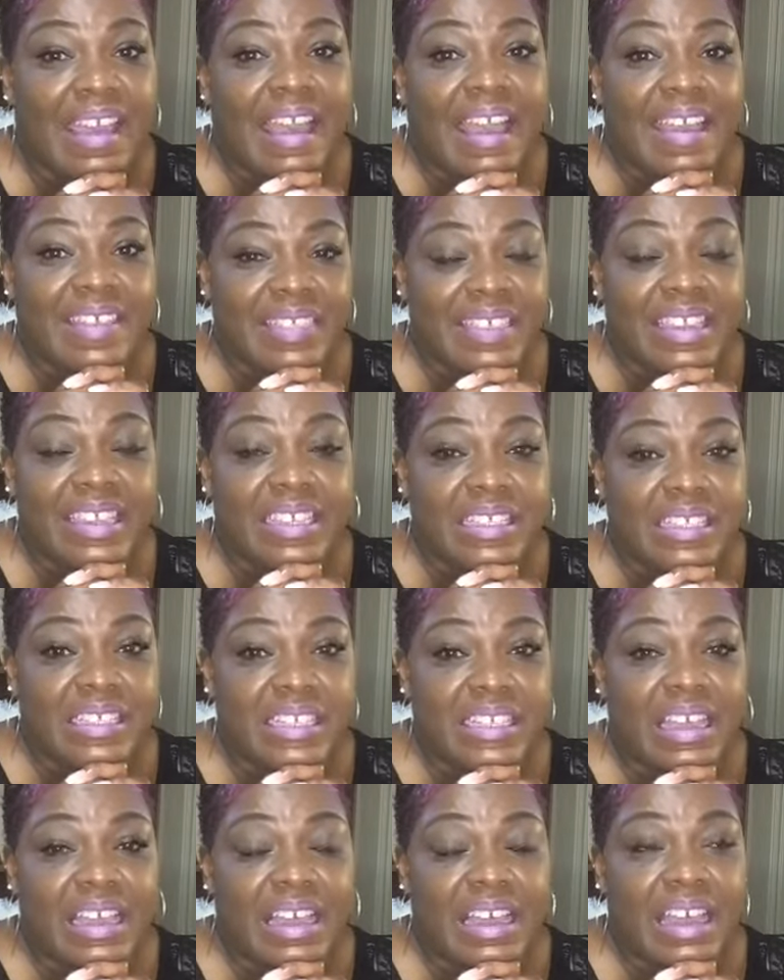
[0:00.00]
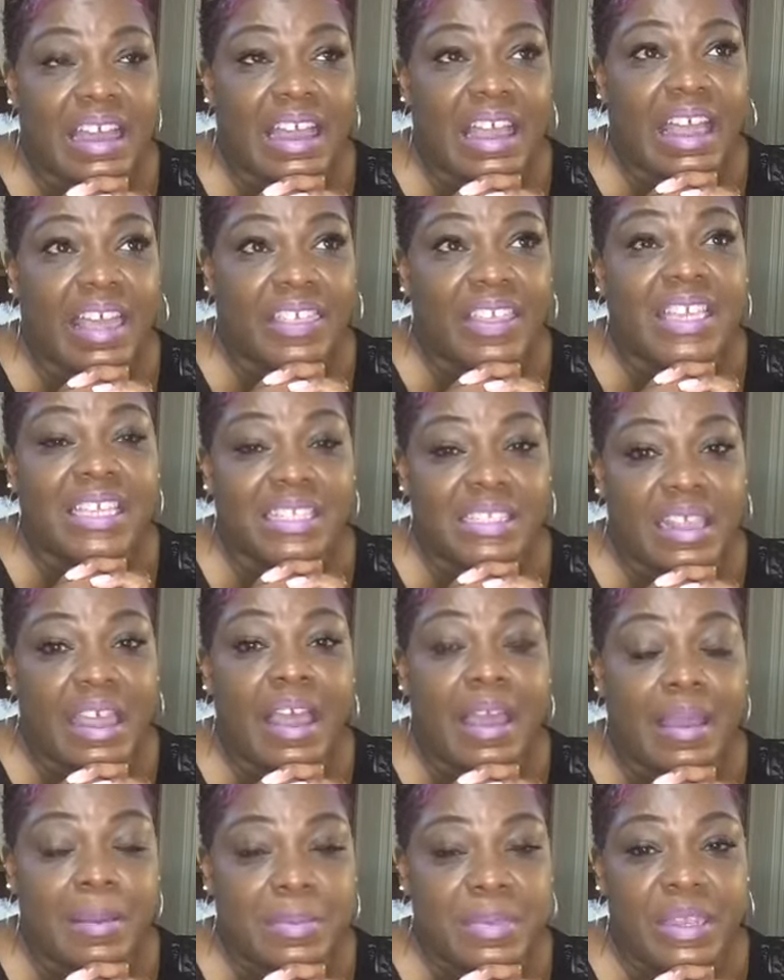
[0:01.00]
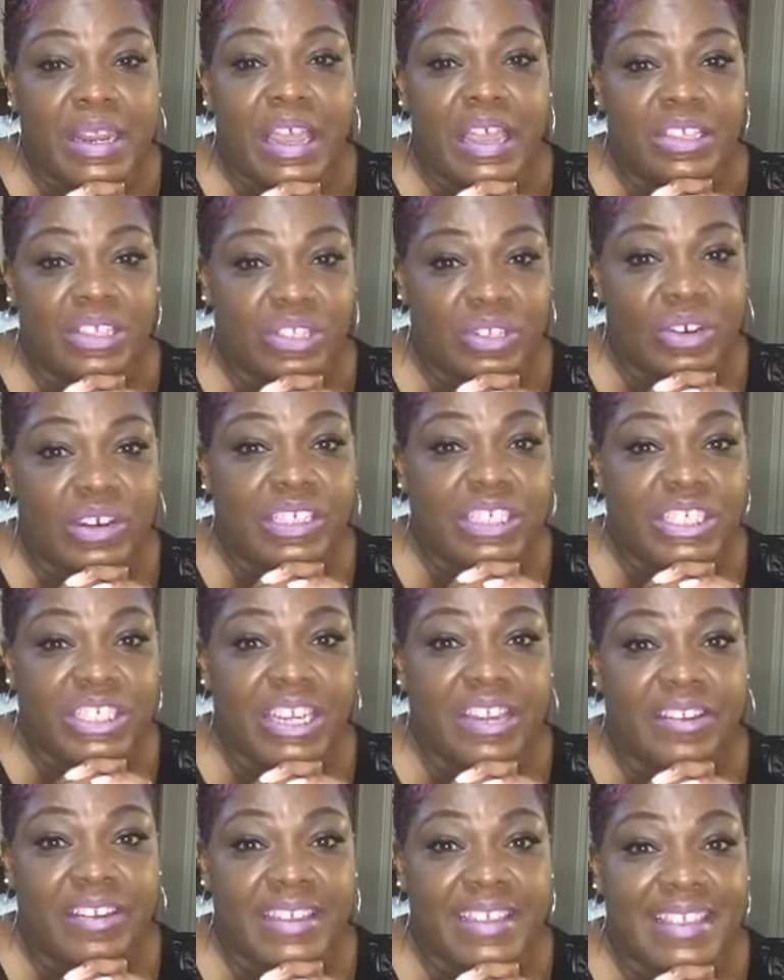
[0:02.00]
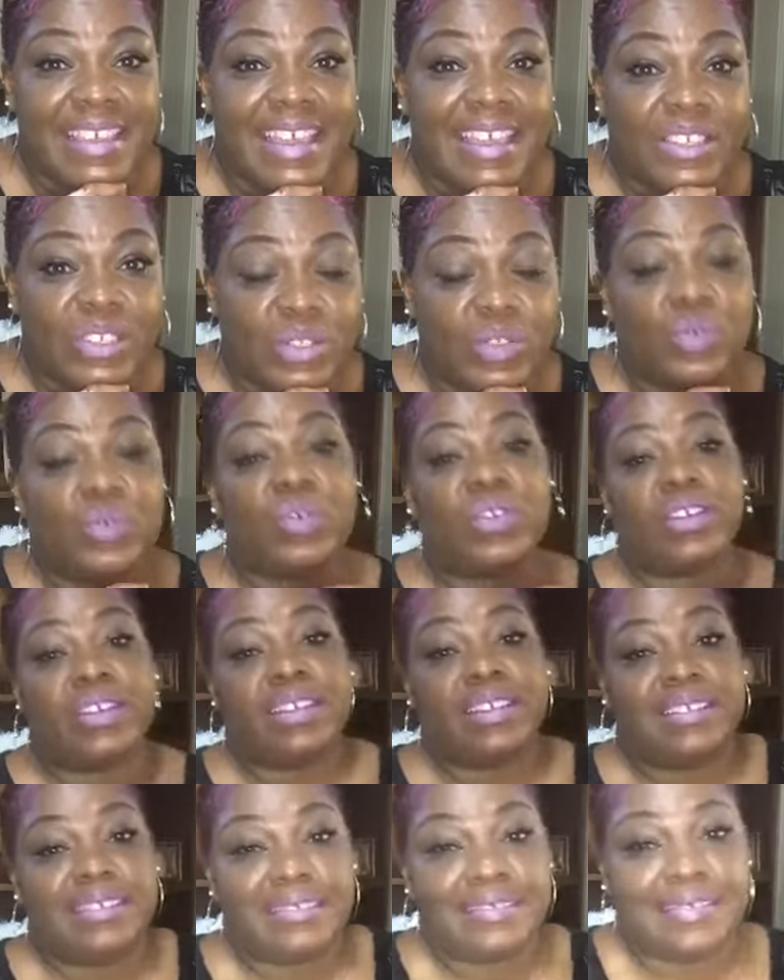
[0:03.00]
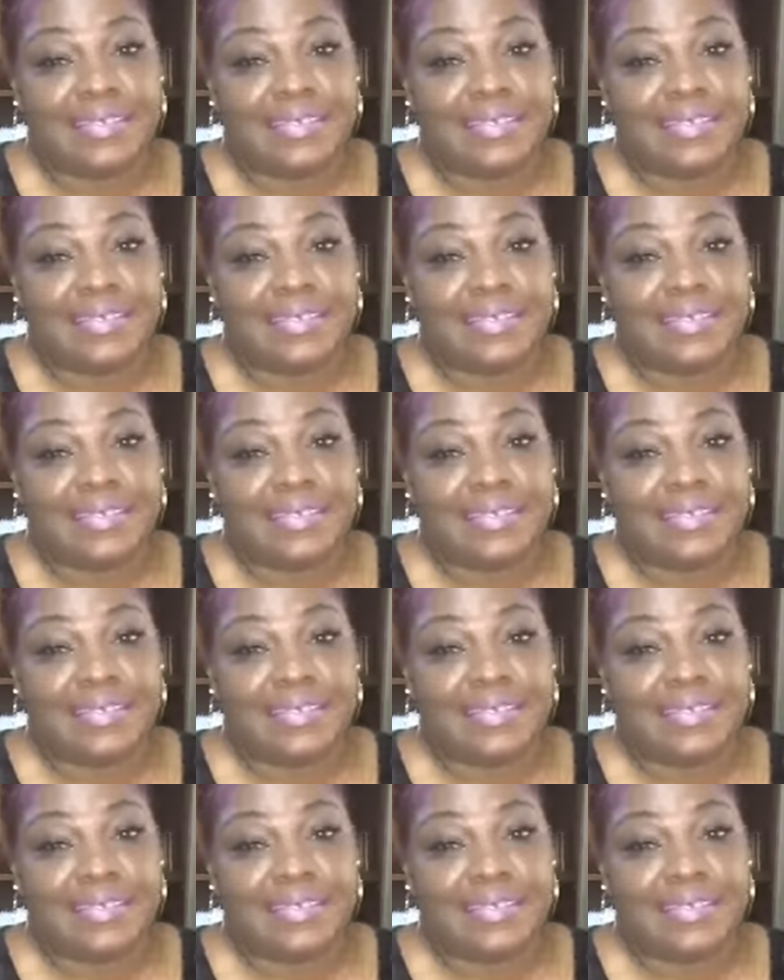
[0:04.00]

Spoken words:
I think it's time that I start sharing that story.